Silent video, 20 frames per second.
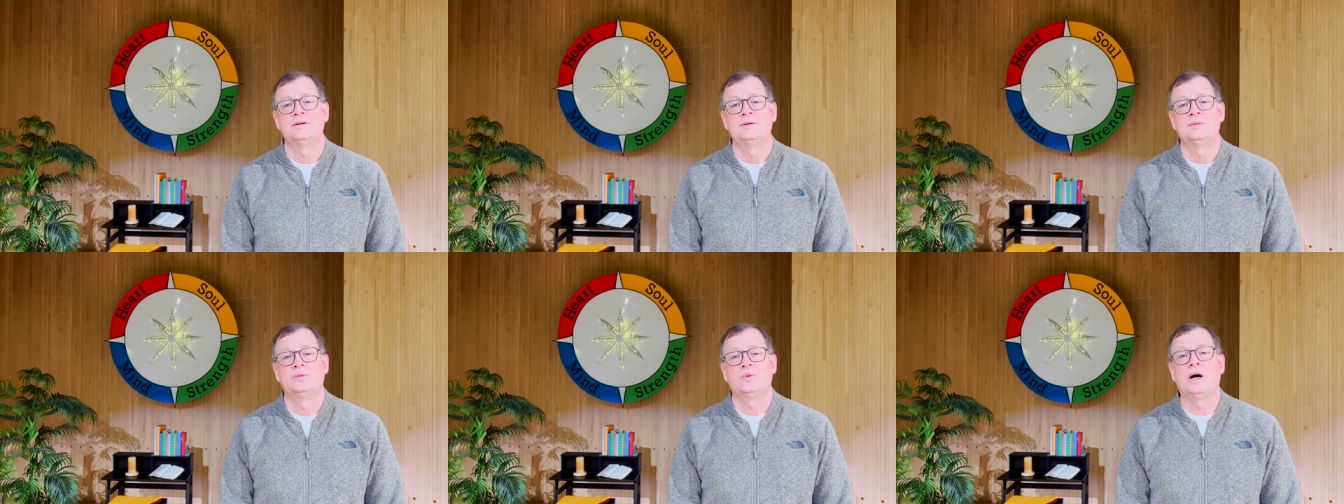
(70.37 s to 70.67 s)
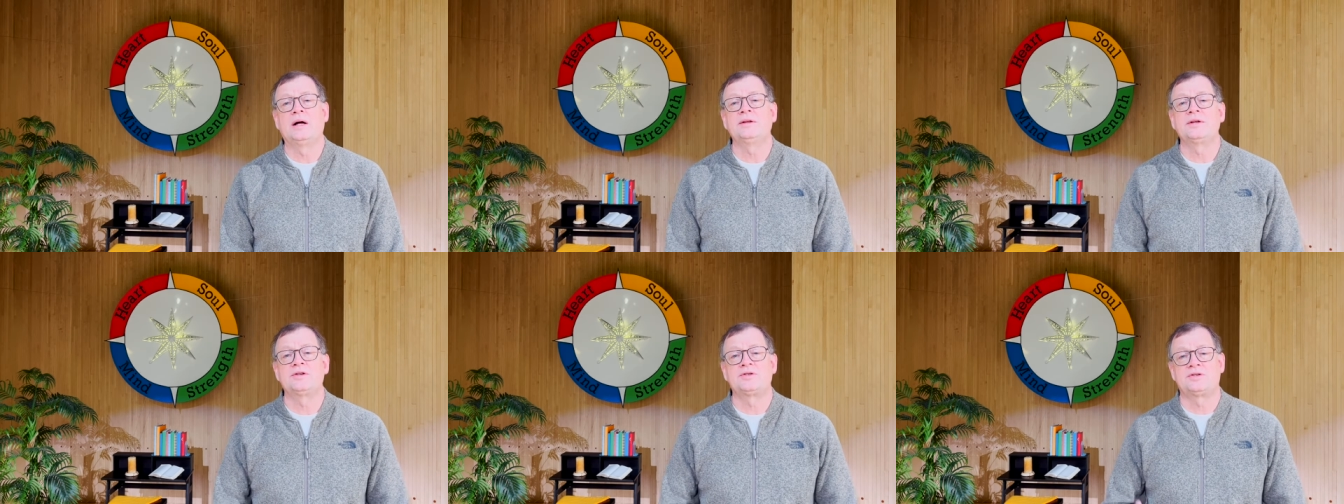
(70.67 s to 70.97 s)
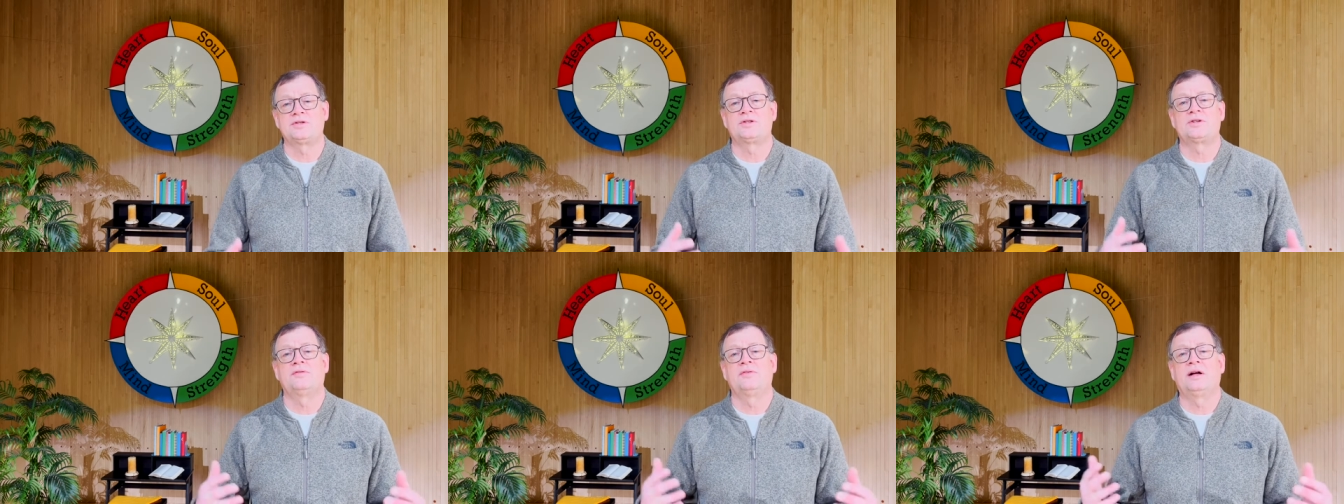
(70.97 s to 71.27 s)

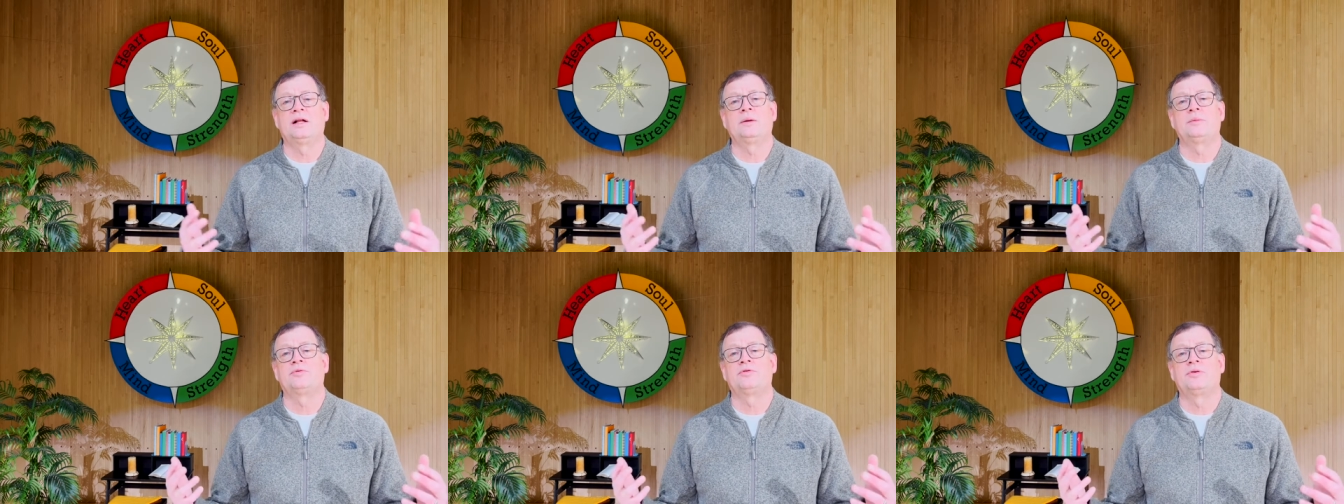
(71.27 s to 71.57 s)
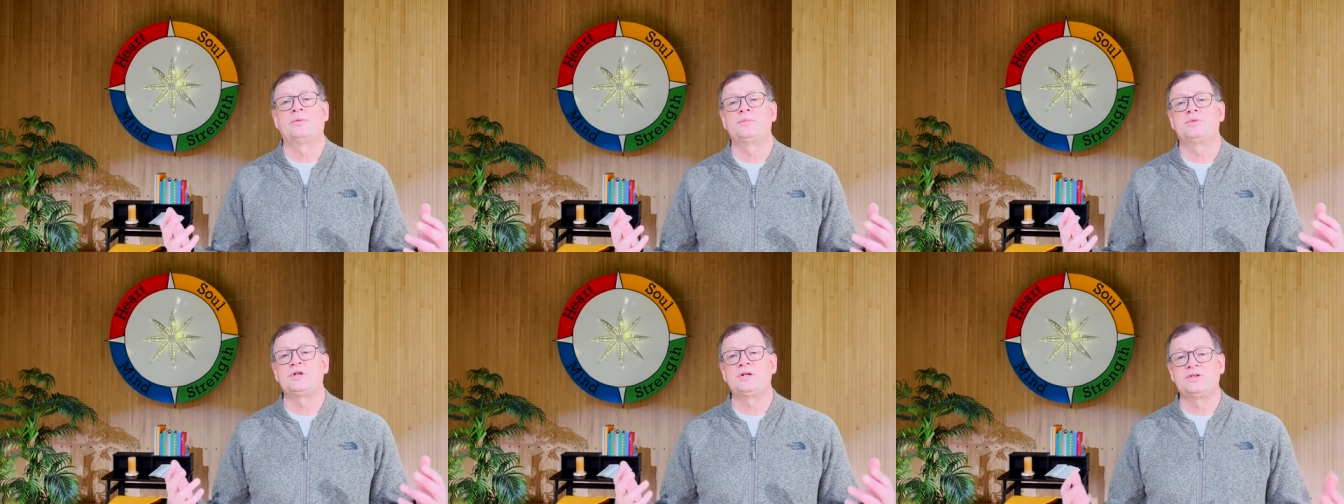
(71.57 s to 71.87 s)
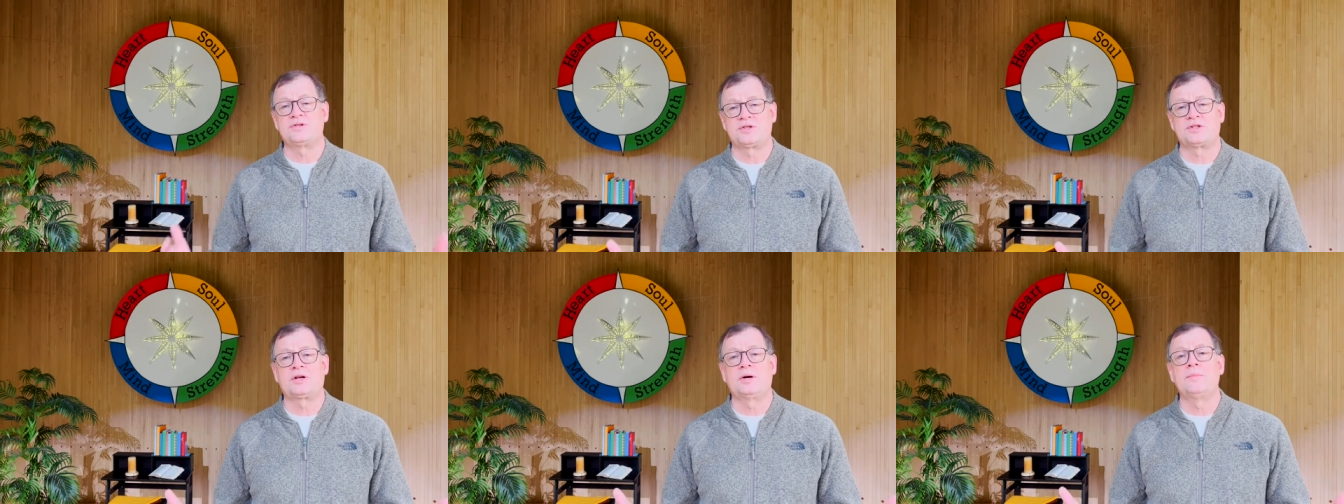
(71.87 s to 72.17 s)
Wellness is developed from
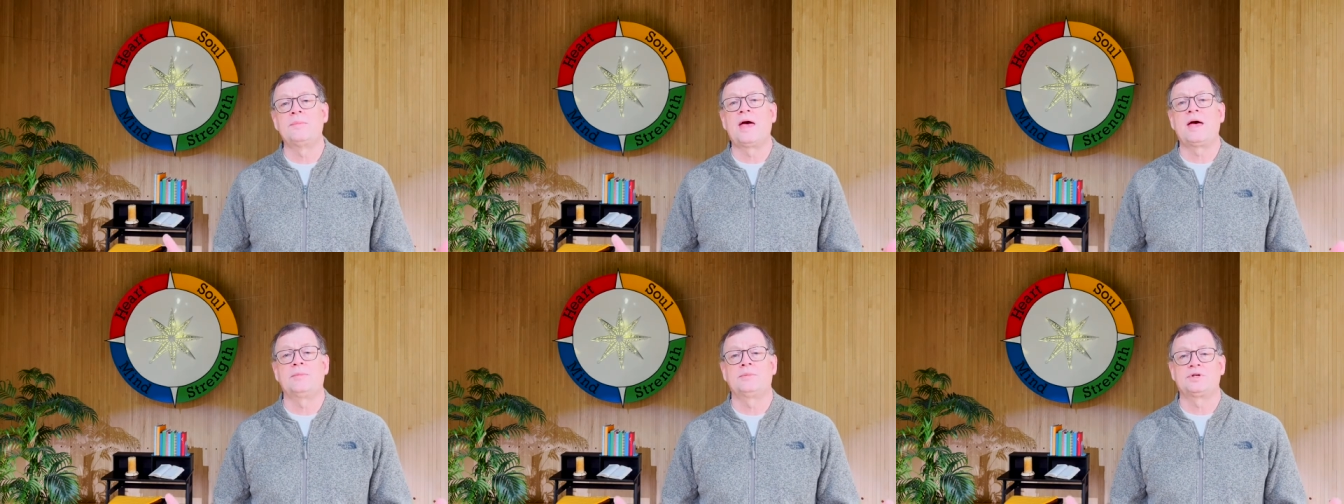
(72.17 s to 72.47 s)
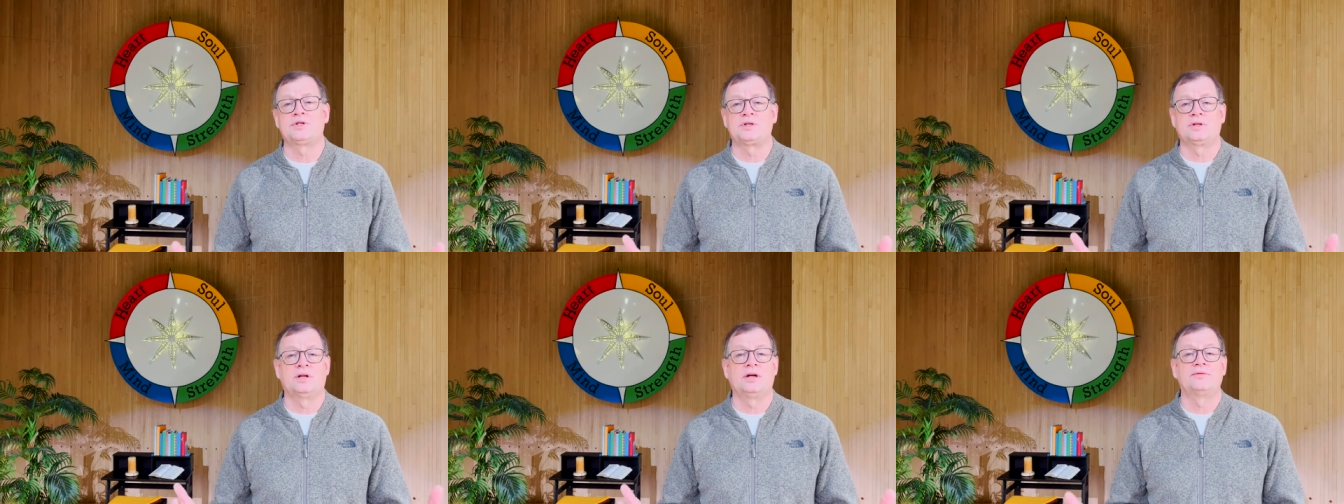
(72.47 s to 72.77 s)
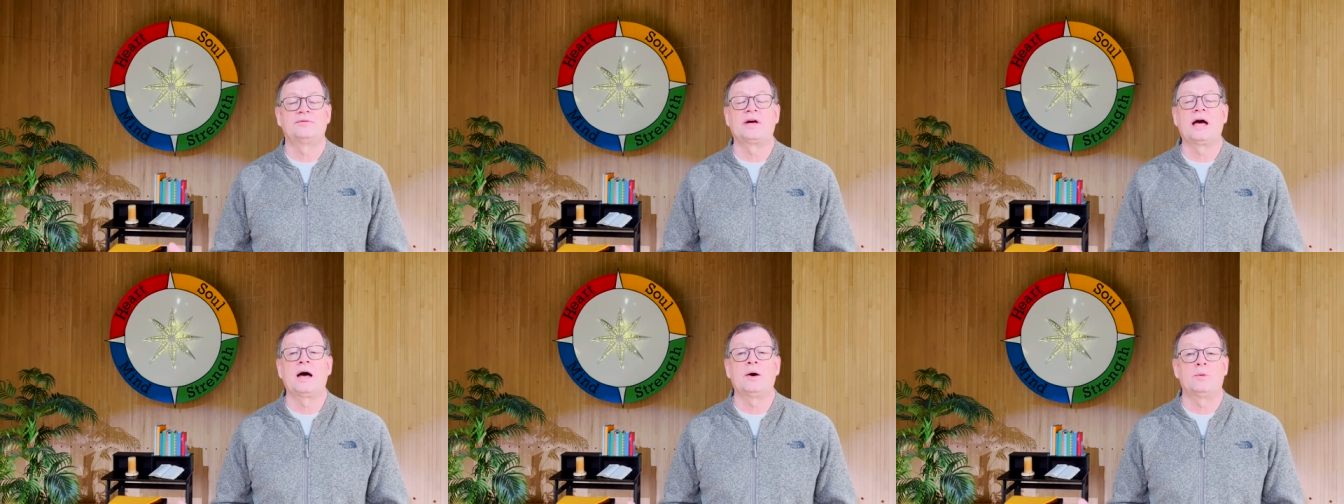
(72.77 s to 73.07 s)
Jesus' commandment to
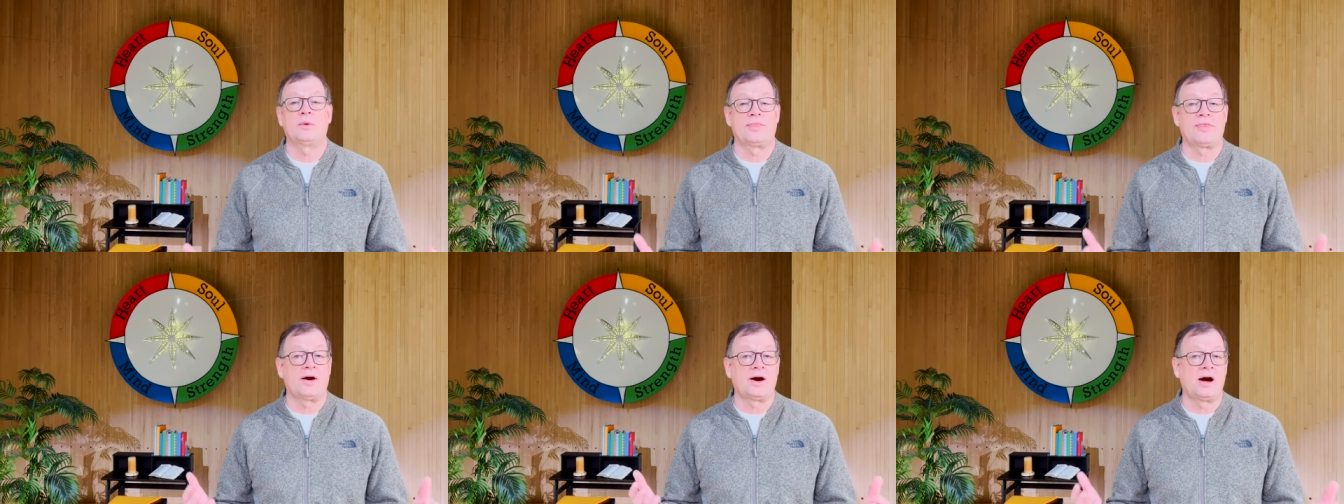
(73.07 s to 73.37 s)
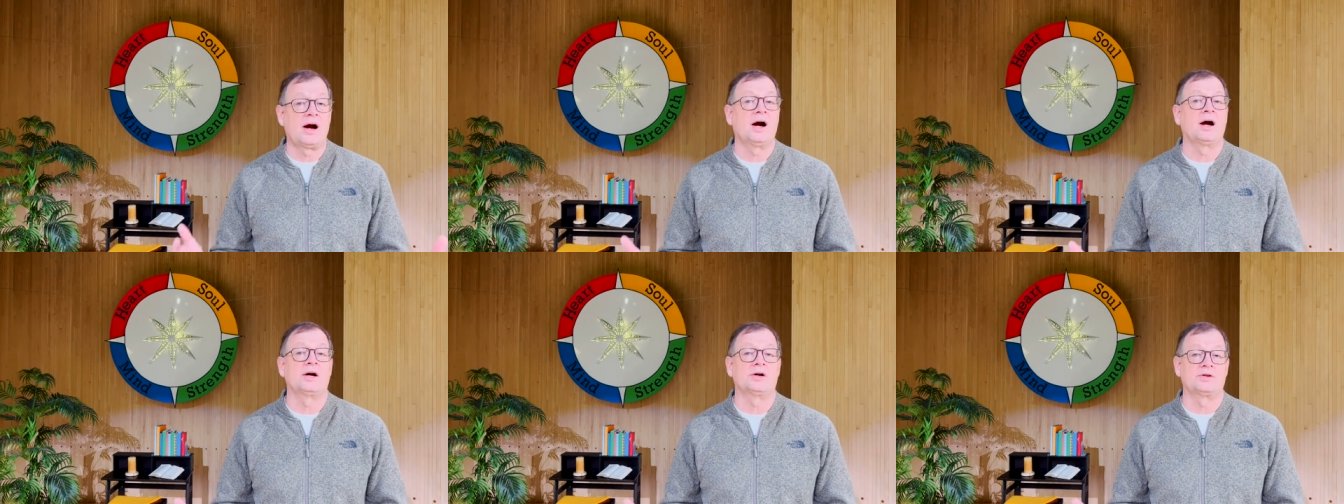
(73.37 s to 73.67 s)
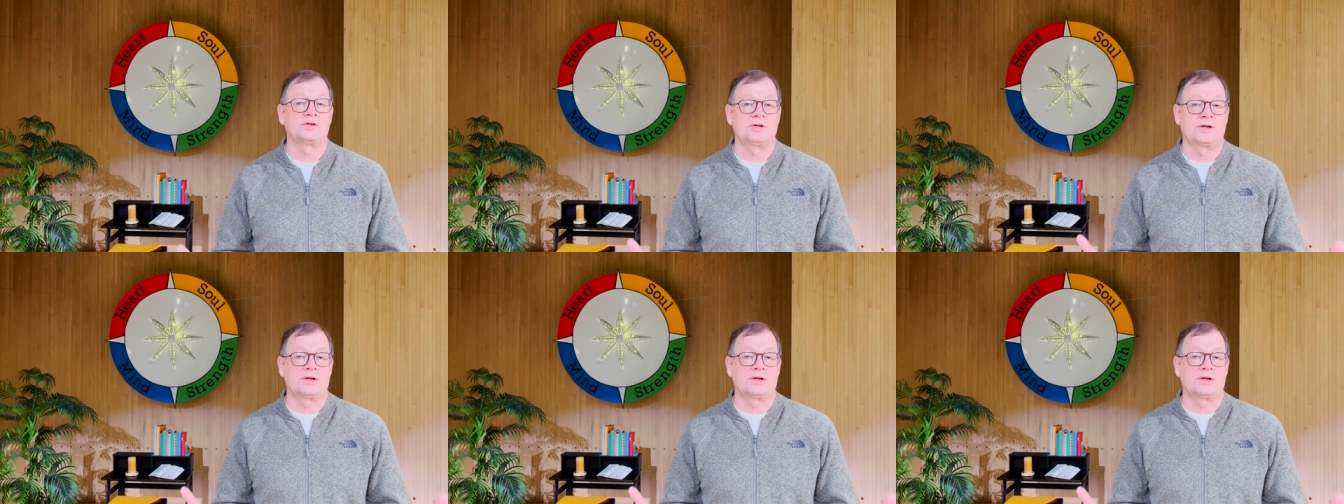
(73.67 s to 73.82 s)
love God with our heart,